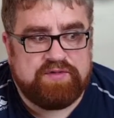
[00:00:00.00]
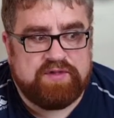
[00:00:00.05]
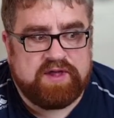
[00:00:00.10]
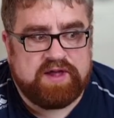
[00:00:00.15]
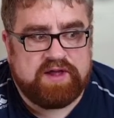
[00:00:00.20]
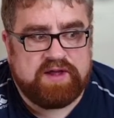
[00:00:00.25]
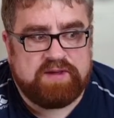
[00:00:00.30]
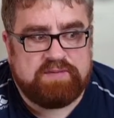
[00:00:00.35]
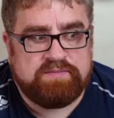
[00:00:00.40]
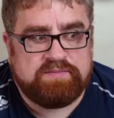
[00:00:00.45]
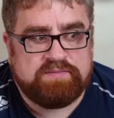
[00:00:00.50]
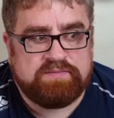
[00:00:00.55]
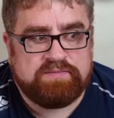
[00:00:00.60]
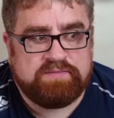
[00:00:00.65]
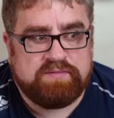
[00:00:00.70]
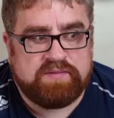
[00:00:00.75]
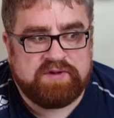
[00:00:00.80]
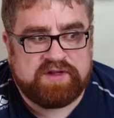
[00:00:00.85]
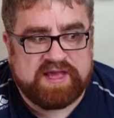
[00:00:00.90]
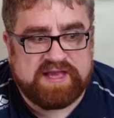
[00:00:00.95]

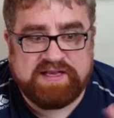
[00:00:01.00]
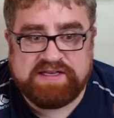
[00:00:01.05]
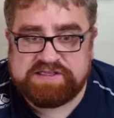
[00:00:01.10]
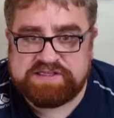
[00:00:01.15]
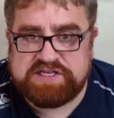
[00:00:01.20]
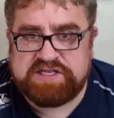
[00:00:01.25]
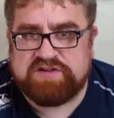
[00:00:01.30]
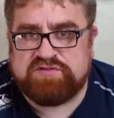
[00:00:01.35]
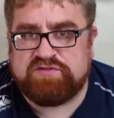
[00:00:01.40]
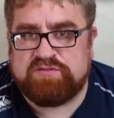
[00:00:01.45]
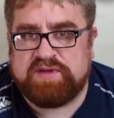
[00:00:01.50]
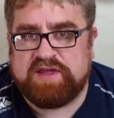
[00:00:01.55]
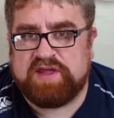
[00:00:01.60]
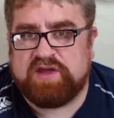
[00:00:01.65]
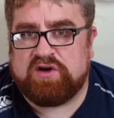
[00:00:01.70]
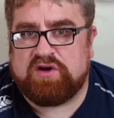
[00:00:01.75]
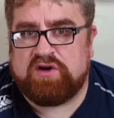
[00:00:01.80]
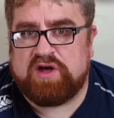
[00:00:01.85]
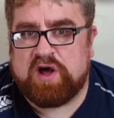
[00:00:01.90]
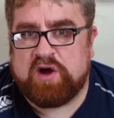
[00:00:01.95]
18 of them
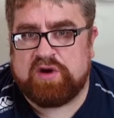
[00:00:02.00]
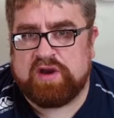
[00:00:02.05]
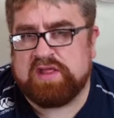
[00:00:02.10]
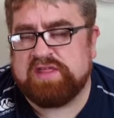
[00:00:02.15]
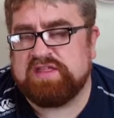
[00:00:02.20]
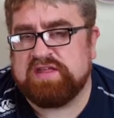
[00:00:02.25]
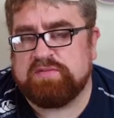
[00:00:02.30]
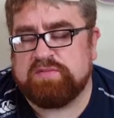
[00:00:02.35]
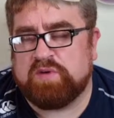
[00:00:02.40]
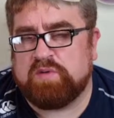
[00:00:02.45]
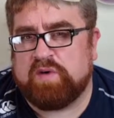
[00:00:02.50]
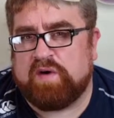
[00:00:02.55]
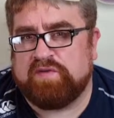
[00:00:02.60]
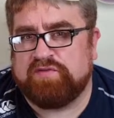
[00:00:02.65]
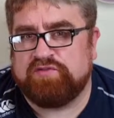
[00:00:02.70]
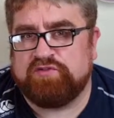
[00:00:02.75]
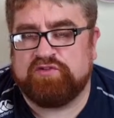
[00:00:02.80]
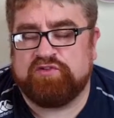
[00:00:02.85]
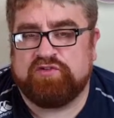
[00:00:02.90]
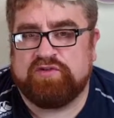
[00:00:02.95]
hit on anything but
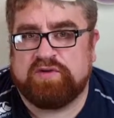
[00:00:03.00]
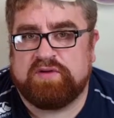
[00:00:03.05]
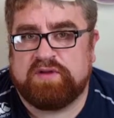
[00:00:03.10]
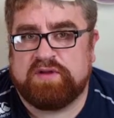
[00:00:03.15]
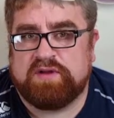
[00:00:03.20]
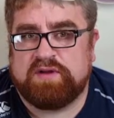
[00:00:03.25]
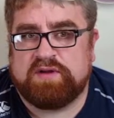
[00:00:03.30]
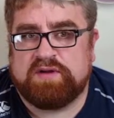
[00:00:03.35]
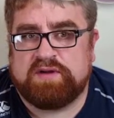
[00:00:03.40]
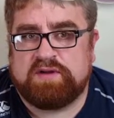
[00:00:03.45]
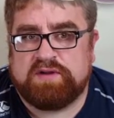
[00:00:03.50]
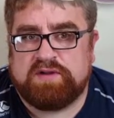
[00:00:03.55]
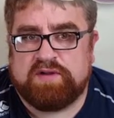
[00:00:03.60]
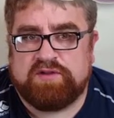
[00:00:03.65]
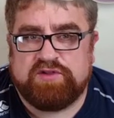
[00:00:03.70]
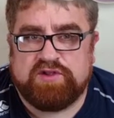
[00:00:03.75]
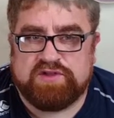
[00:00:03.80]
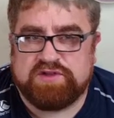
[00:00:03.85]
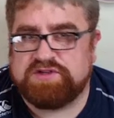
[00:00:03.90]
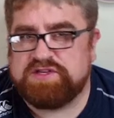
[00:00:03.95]
1s.
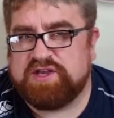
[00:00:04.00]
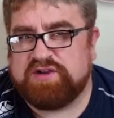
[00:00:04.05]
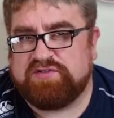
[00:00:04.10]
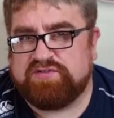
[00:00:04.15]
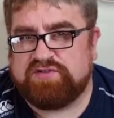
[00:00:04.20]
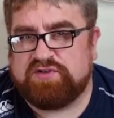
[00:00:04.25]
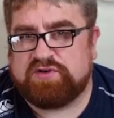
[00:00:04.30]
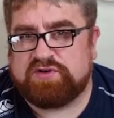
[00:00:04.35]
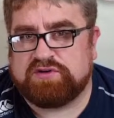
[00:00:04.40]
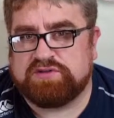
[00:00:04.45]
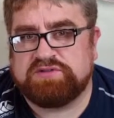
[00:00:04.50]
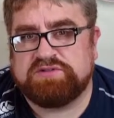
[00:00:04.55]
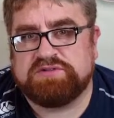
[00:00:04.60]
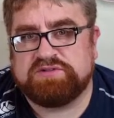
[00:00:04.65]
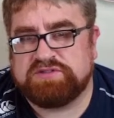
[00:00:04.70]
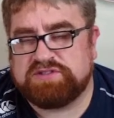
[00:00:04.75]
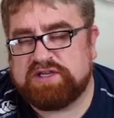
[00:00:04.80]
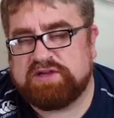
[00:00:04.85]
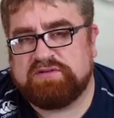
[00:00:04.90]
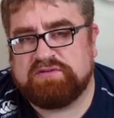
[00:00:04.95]
The others hit on 4s.
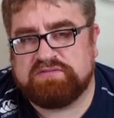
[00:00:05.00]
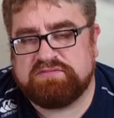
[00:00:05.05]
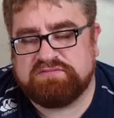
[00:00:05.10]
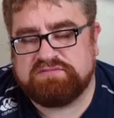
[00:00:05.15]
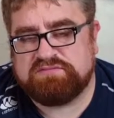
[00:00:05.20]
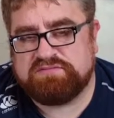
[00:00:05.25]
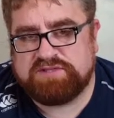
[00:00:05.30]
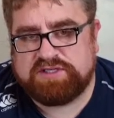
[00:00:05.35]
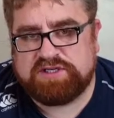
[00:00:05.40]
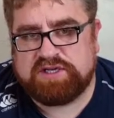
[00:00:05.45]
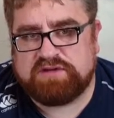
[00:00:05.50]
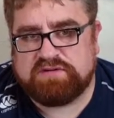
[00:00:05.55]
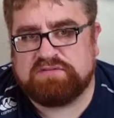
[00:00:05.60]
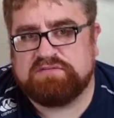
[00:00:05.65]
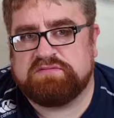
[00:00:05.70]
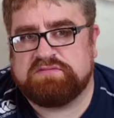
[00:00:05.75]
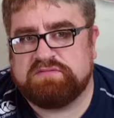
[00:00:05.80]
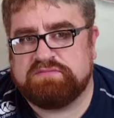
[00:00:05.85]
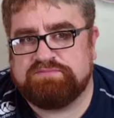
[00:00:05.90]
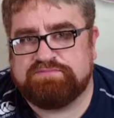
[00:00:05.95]
So, you know,
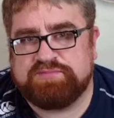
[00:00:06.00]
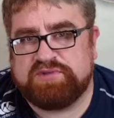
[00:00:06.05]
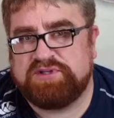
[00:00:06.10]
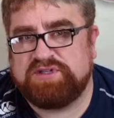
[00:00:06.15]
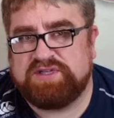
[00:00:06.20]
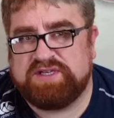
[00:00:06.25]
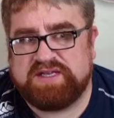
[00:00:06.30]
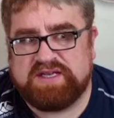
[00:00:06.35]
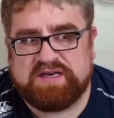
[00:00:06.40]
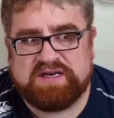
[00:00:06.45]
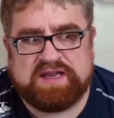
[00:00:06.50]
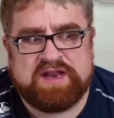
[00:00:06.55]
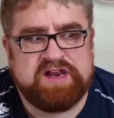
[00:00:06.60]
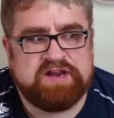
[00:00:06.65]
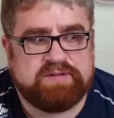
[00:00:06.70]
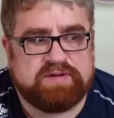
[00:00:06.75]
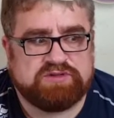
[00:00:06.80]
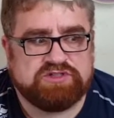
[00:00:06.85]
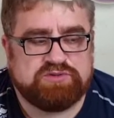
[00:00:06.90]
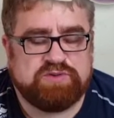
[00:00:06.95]
but you're going to land
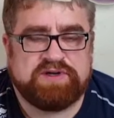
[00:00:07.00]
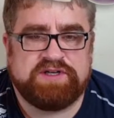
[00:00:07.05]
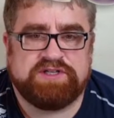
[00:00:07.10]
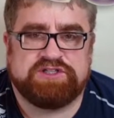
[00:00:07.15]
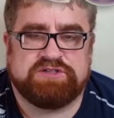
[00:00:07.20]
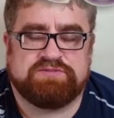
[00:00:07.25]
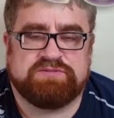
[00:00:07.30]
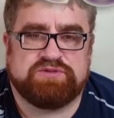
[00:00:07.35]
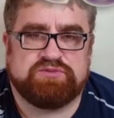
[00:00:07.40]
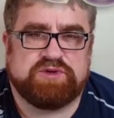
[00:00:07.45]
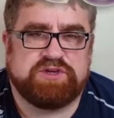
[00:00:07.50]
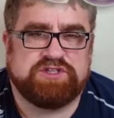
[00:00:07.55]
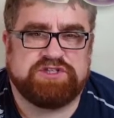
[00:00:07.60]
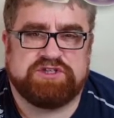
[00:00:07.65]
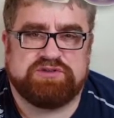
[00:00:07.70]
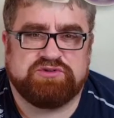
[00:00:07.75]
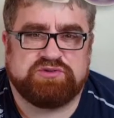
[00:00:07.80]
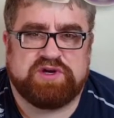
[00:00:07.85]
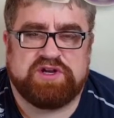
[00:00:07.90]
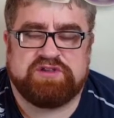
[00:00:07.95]
about
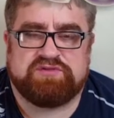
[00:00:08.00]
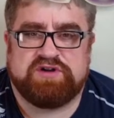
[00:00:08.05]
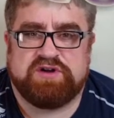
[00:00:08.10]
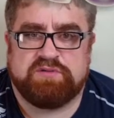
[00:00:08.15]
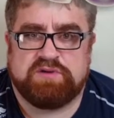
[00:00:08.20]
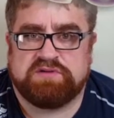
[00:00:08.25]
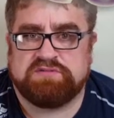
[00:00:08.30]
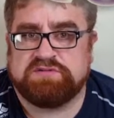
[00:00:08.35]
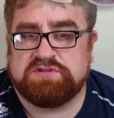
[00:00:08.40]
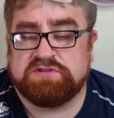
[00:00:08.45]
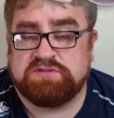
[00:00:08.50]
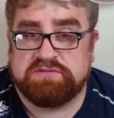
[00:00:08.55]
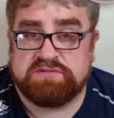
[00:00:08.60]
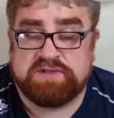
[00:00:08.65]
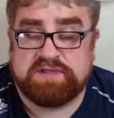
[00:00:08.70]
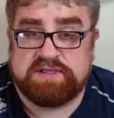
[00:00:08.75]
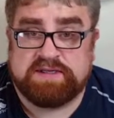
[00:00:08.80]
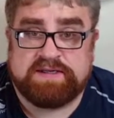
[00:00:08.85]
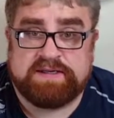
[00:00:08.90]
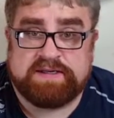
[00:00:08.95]
22, 23 wounds.
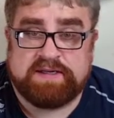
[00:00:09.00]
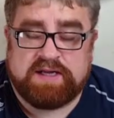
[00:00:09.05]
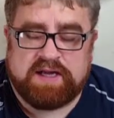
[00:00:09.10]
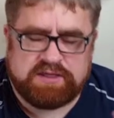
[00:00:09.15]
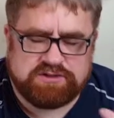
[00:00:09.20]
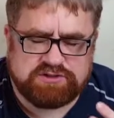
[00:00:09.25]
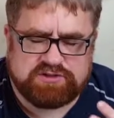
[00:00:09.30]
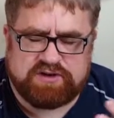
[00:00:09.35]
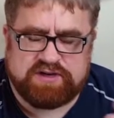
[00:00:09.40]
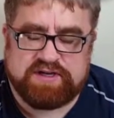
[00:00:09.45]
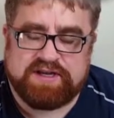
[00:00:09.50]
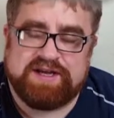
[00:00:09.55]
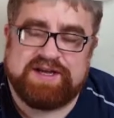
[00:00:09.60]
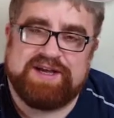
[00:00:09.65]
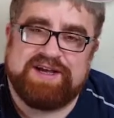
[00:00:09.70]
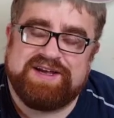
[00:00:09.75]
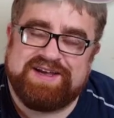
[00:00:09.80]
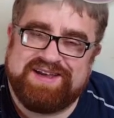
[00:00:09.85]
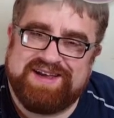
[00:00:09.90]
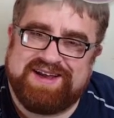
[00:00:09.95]
Sorry,
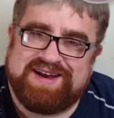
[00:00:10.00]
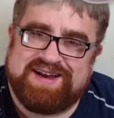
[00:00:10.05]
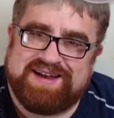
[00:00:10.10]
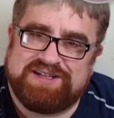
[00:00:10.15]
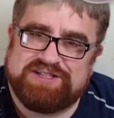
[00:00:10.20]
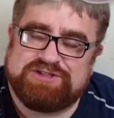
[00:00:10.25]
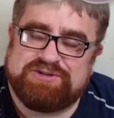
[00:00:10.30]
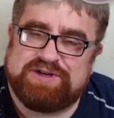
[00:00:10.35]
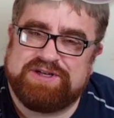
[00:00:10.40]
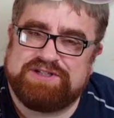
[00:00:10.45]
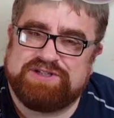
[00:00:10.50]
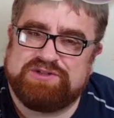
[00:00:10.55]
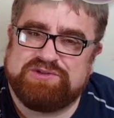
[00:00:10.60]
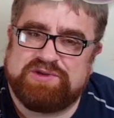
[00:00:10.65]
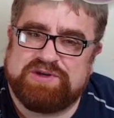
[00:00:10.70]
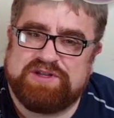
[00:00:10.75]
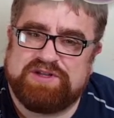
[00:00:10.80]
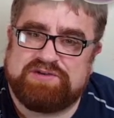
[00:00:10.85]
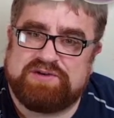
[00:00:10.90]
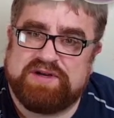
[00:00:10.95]
you're going to land 22,
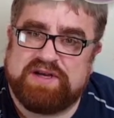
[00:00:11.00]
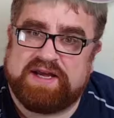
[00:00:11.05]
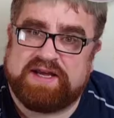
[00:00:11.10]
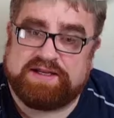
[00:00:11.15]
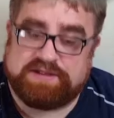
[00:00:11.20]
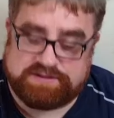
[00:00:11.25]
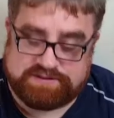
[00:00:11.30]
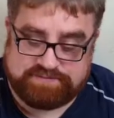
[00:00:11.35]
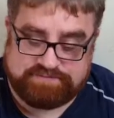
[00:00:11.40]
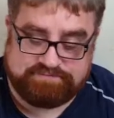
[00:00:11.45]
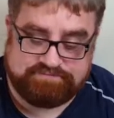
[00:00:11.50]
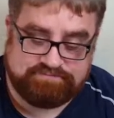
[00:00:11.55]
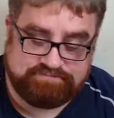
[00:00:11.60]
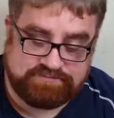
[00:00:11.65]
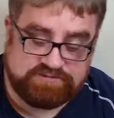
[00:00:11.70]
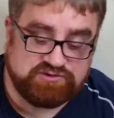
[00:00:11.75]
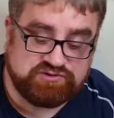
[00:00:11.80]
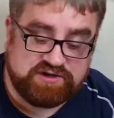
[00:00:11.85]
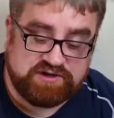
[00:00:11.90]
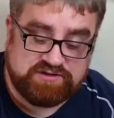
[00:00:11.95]
23 hits
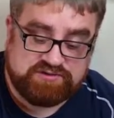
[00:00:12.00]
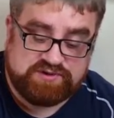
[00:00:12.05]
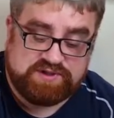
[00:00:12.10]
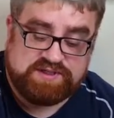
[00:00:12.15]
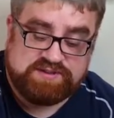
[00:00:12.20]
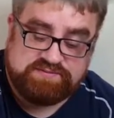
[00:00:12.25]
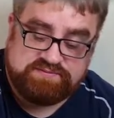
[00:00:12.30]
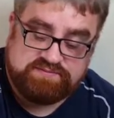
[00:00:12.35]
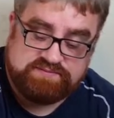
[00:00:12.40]
with strength 3.